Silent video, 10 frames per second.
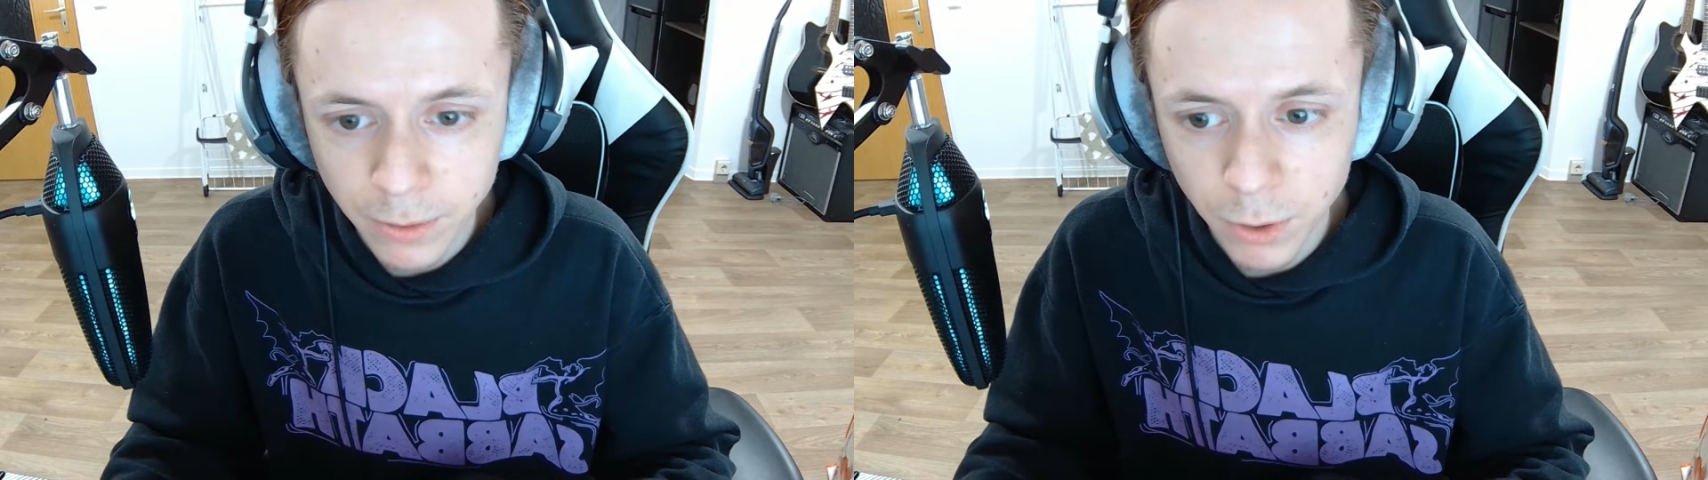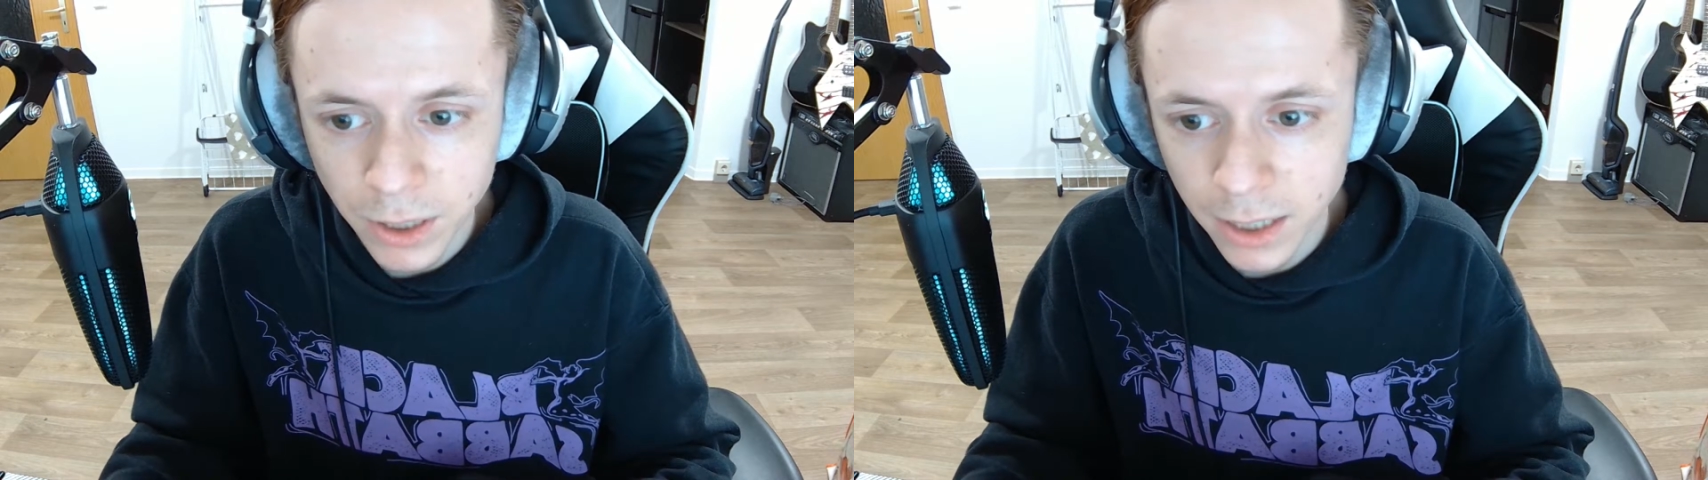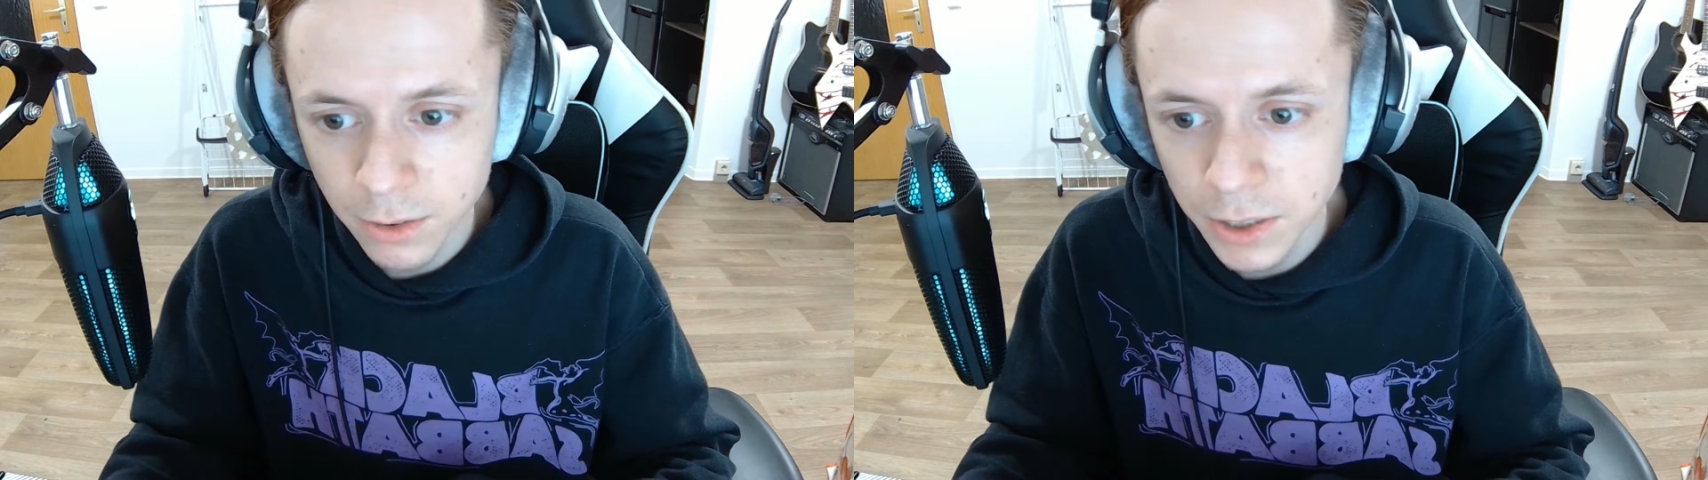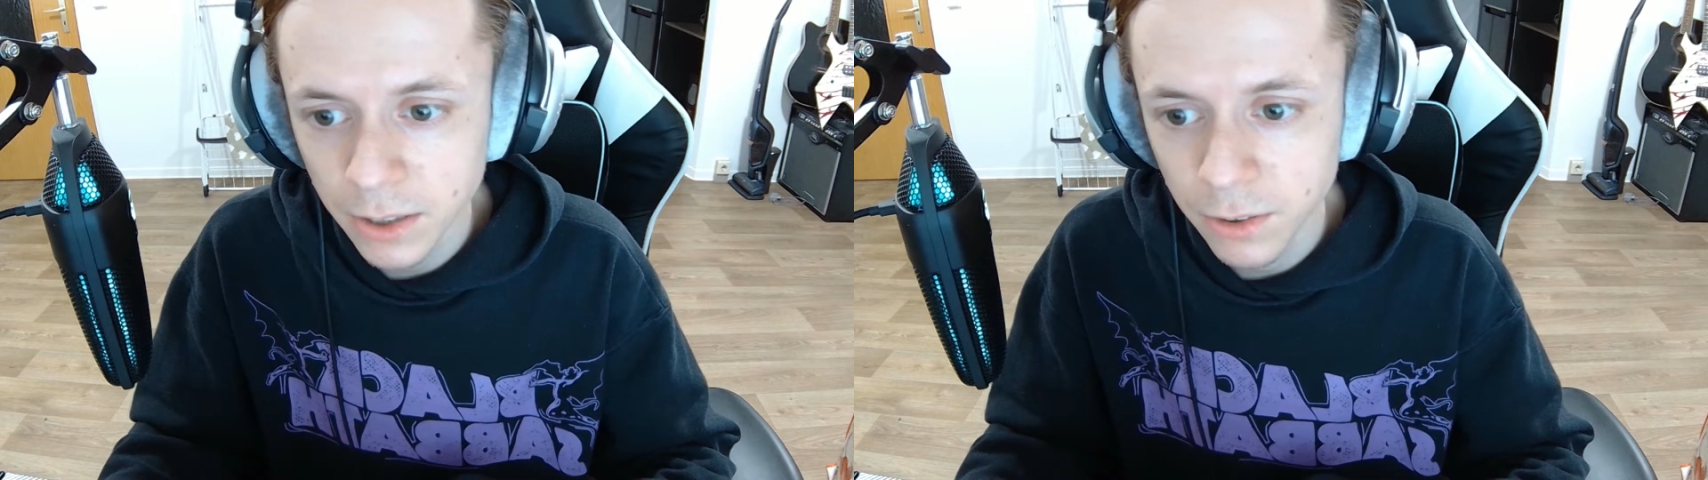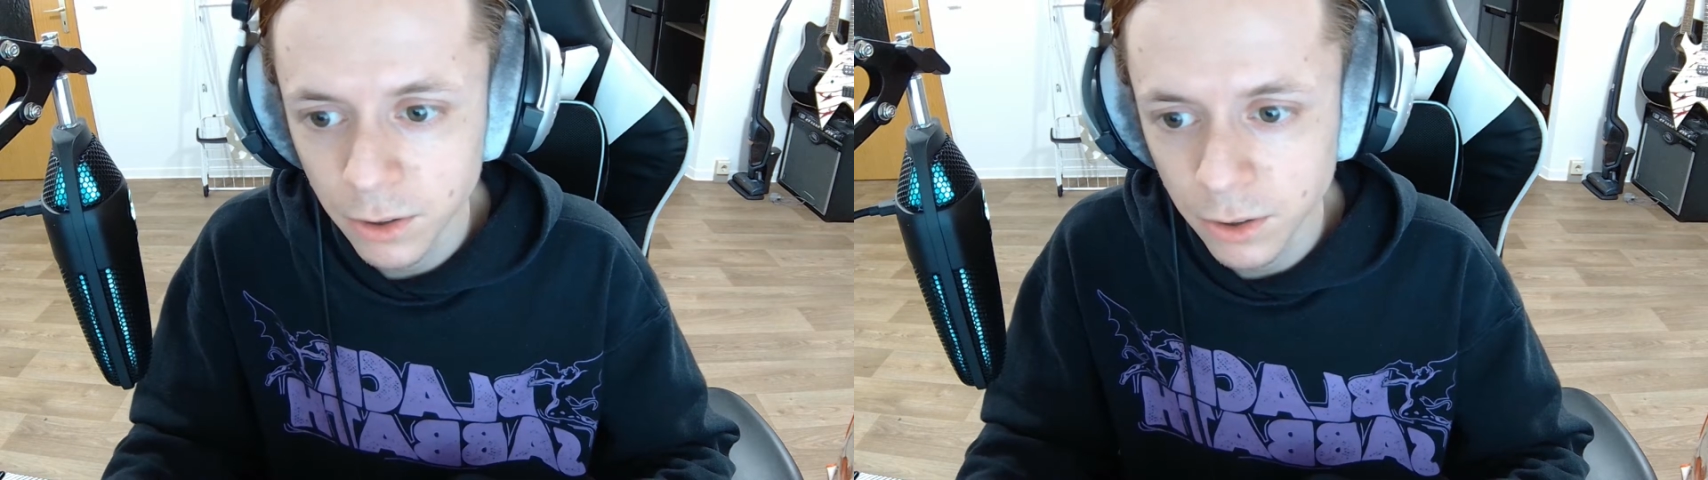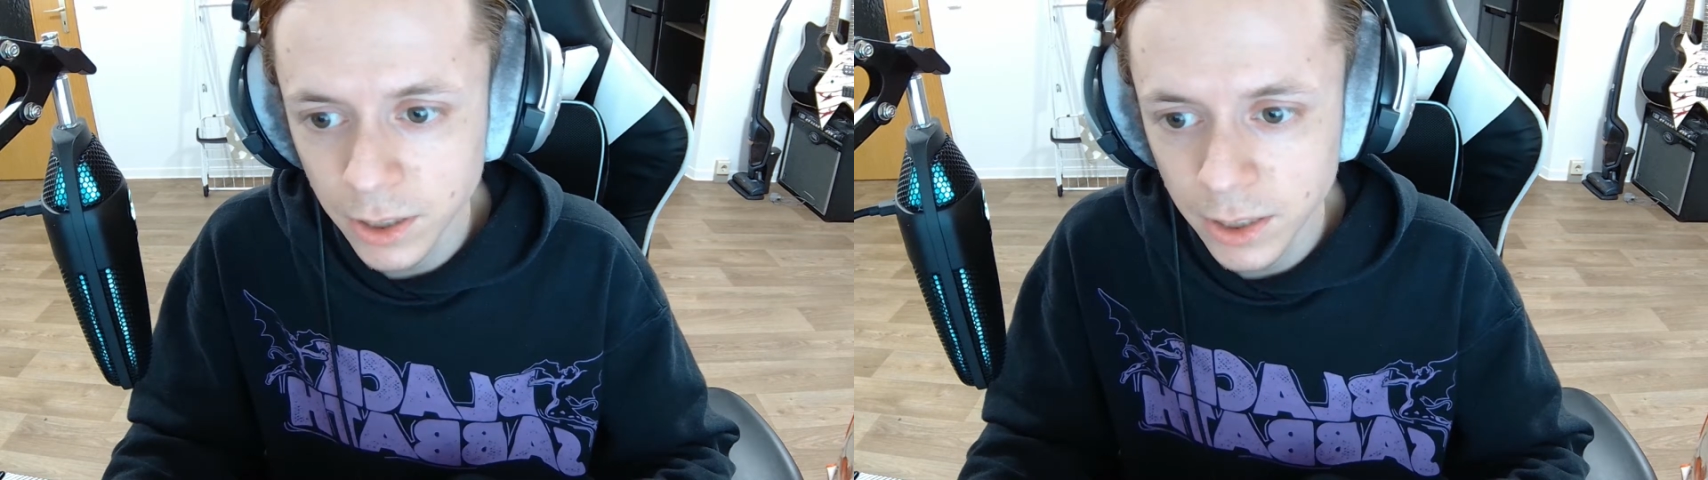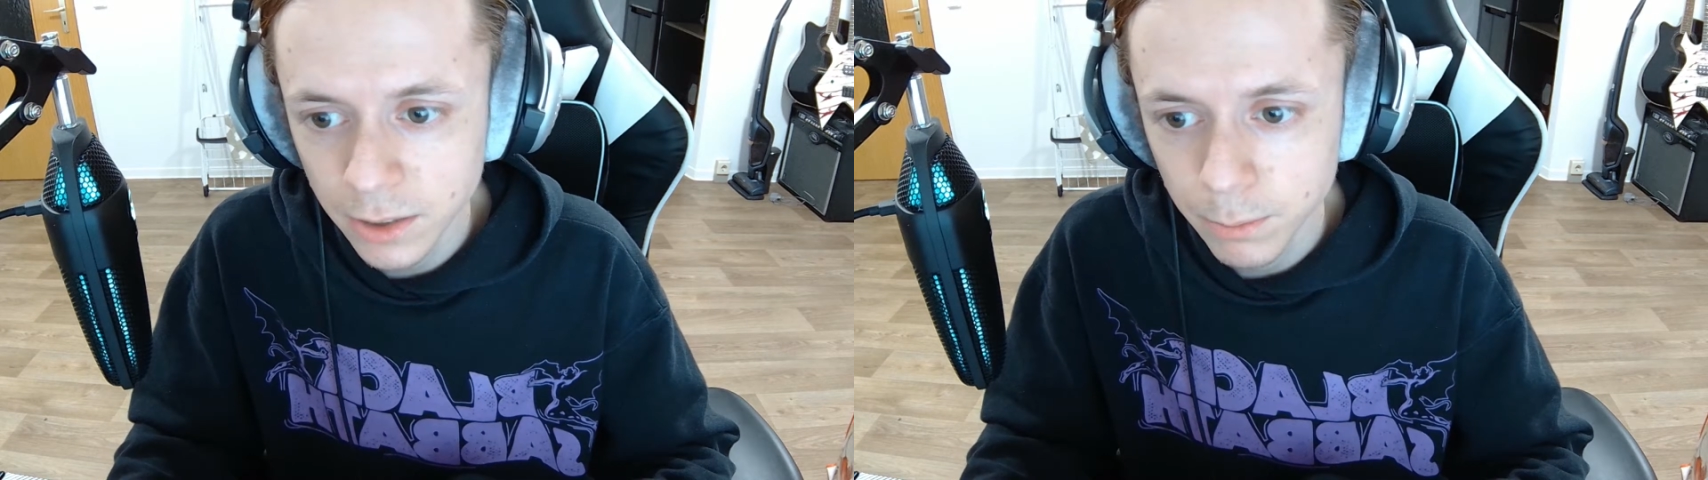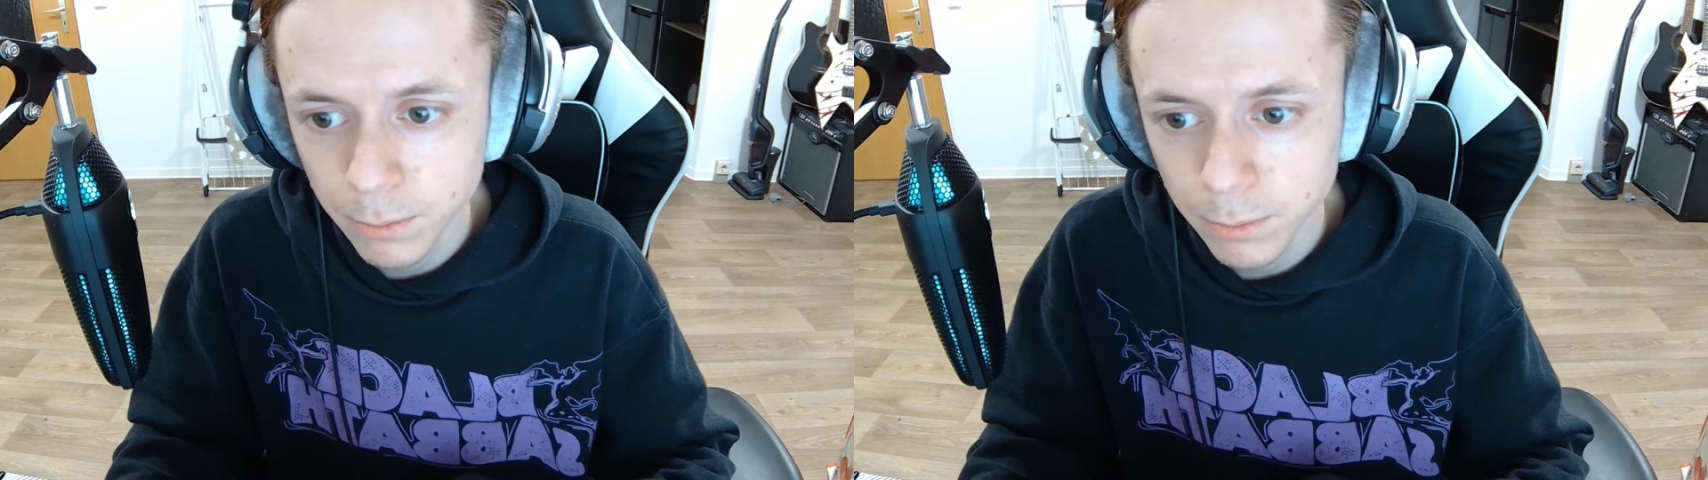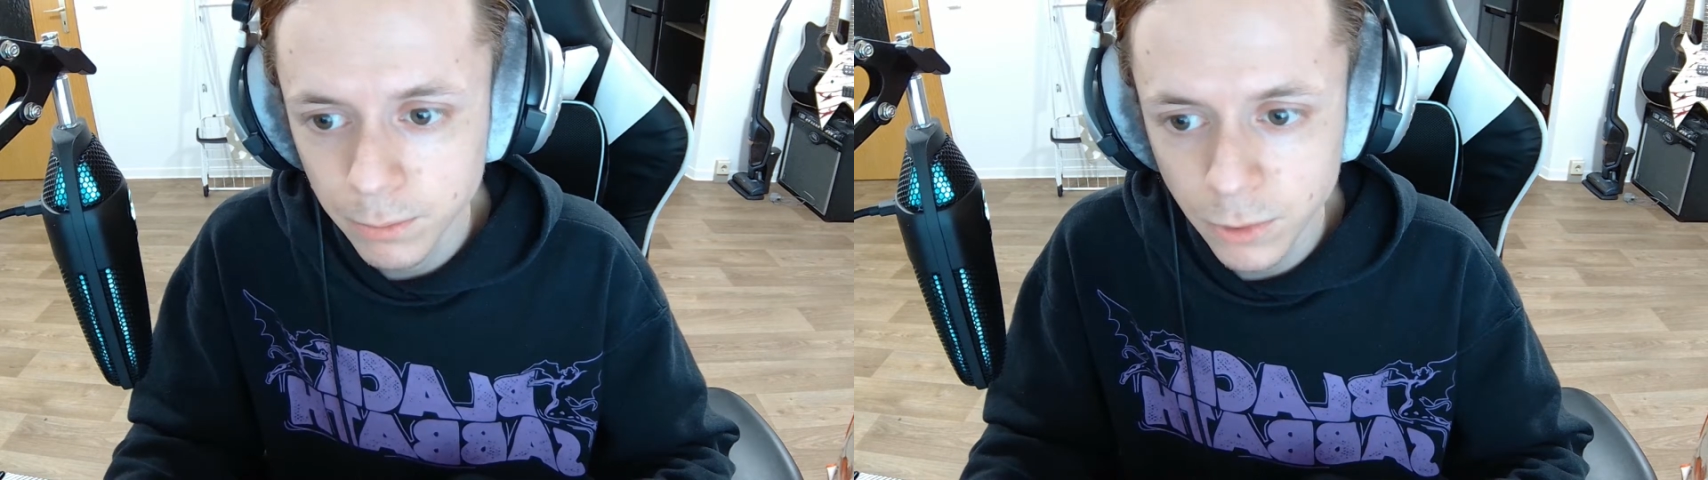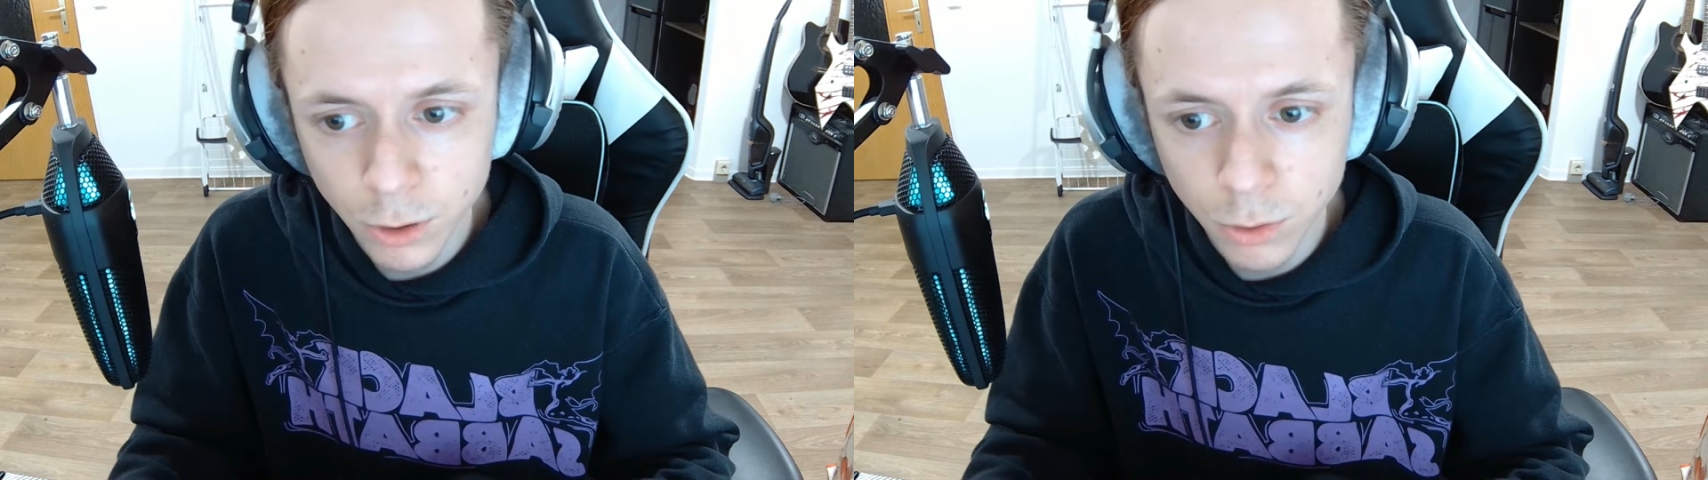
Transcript: 130 to